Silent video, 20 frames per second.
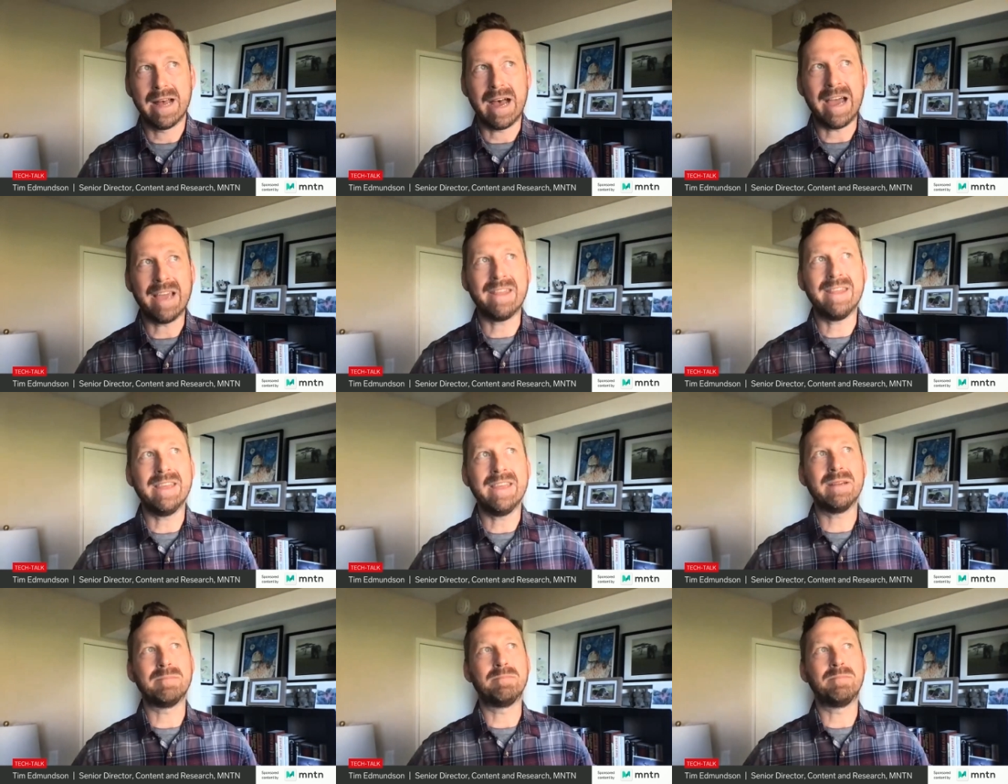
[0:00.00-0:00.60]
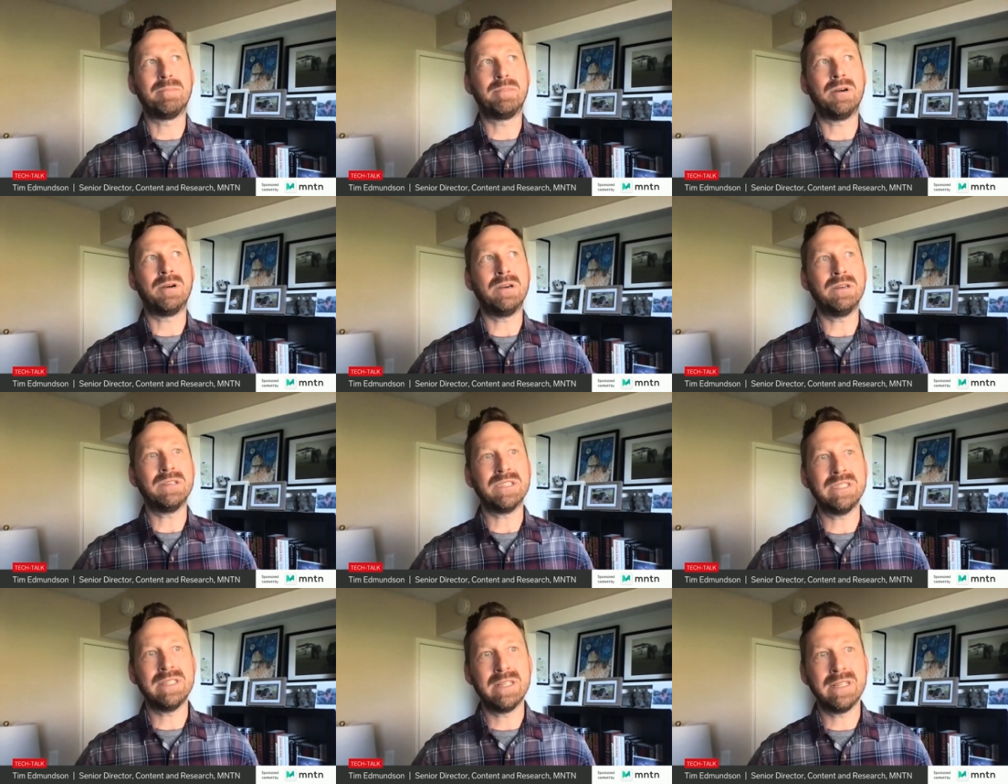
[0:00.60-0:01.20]
I think
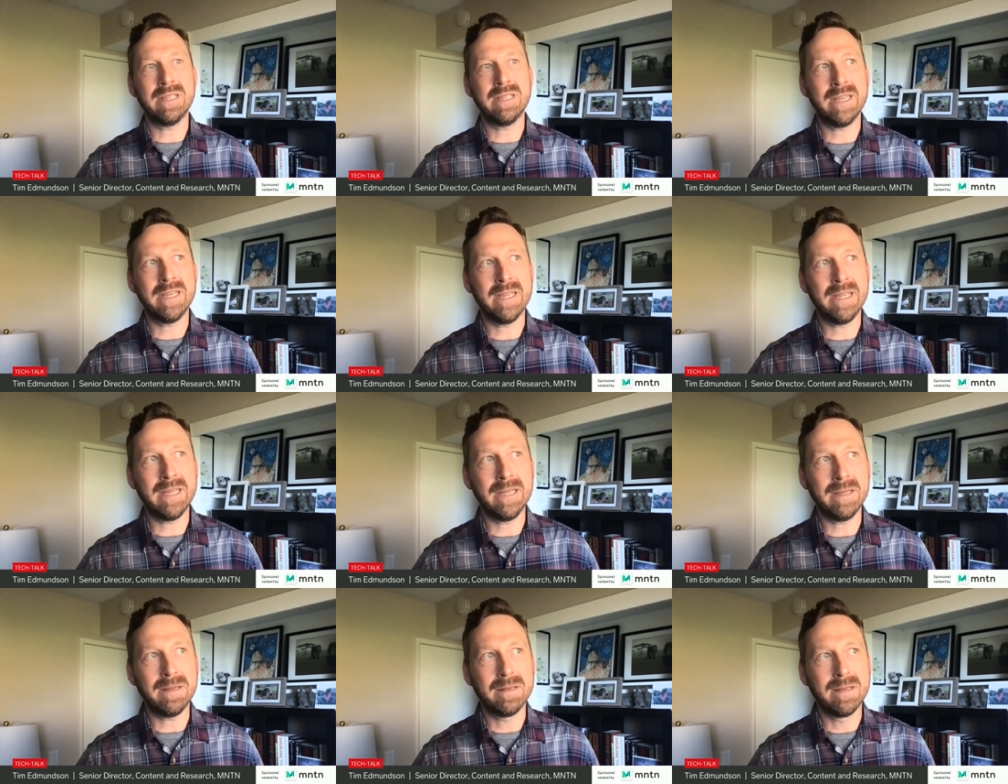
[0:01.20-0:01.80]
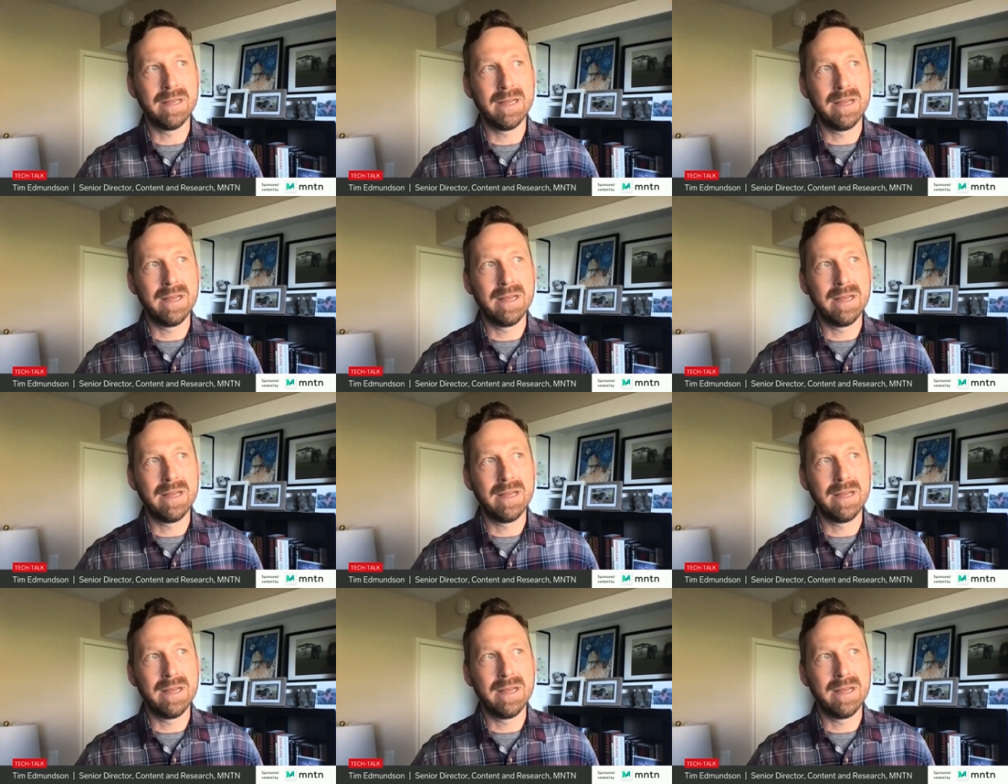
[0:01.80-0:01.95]
personally,